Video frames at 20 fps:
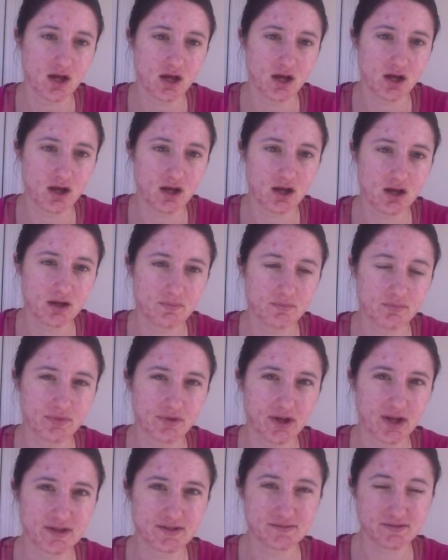I'm
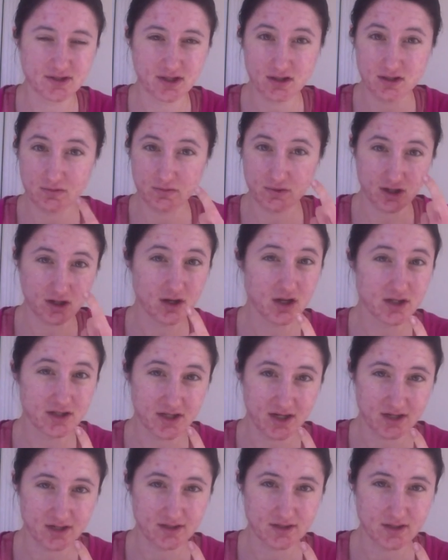starting to wear
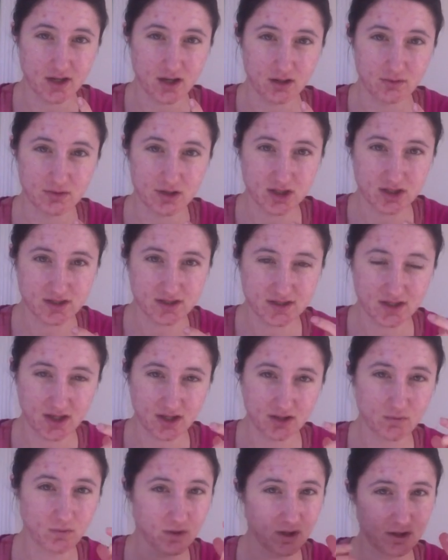contacts now because I
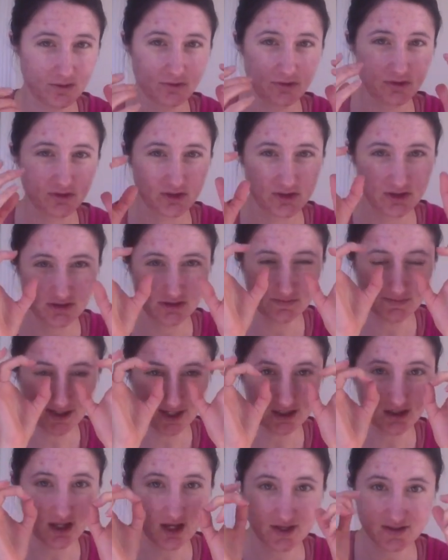don't want my
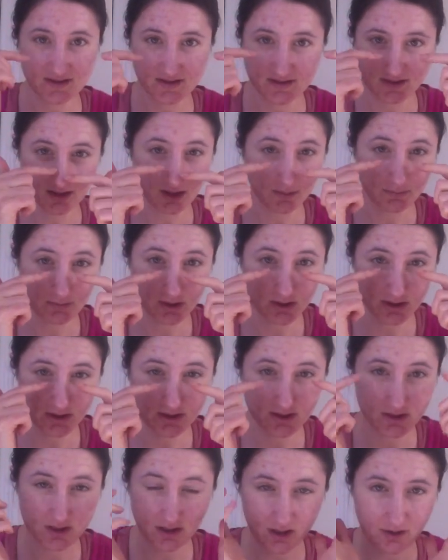glasses to like
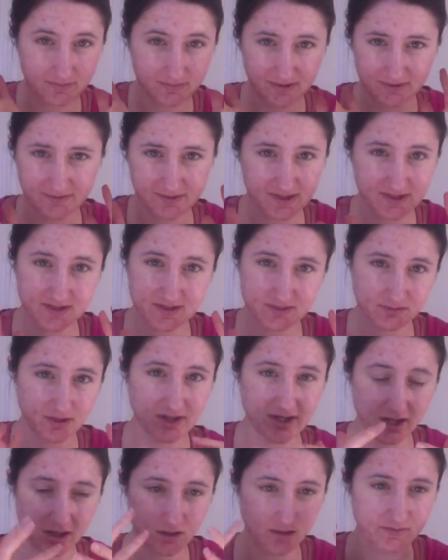push on my face
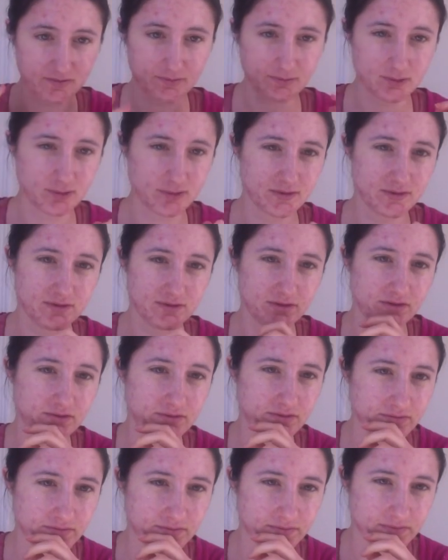right now if I'm going through
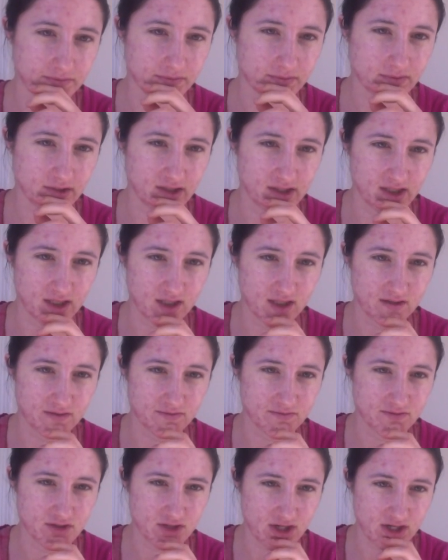any kind of
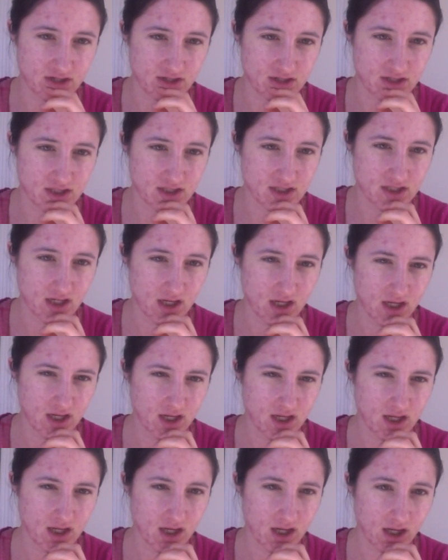changes.
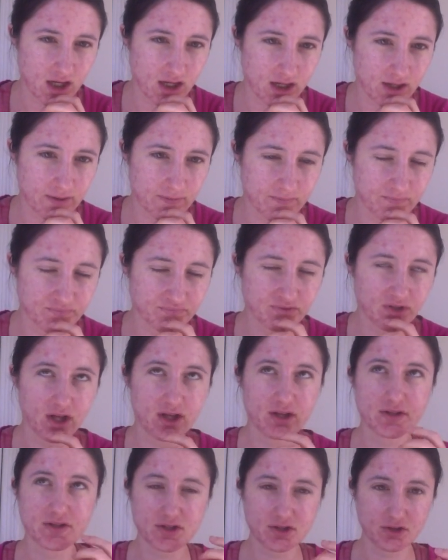I
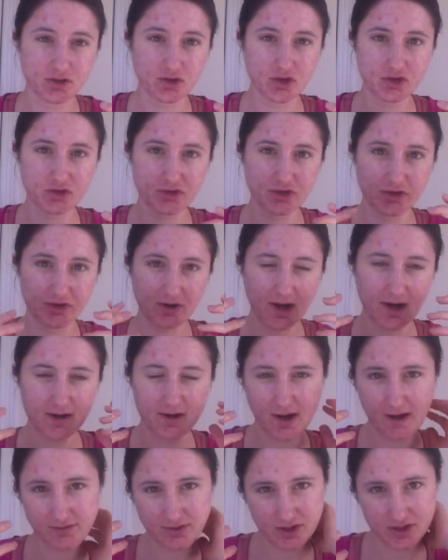also,
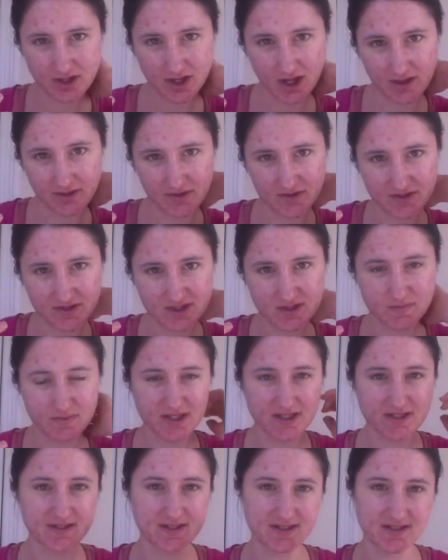after that, there was this
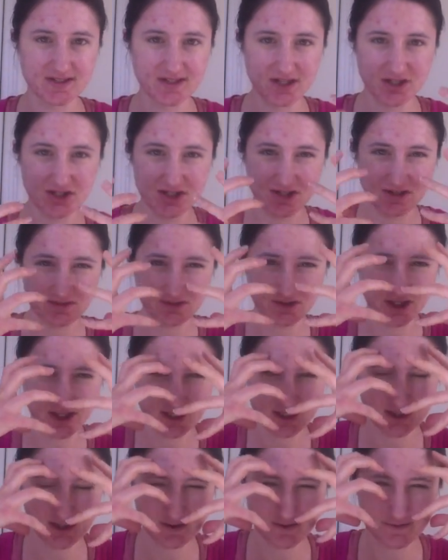big sensation of, like,
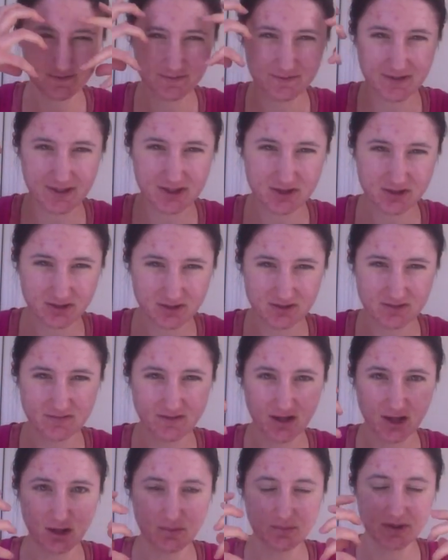facial
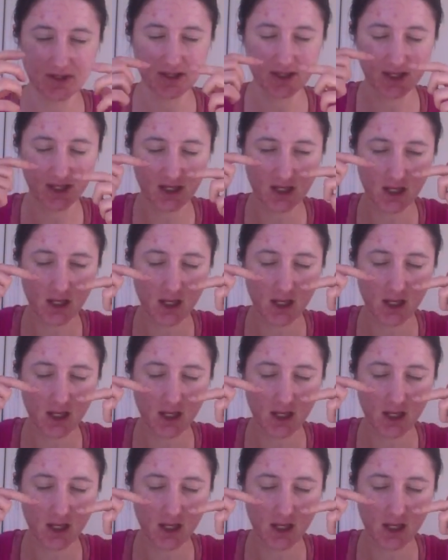development, like,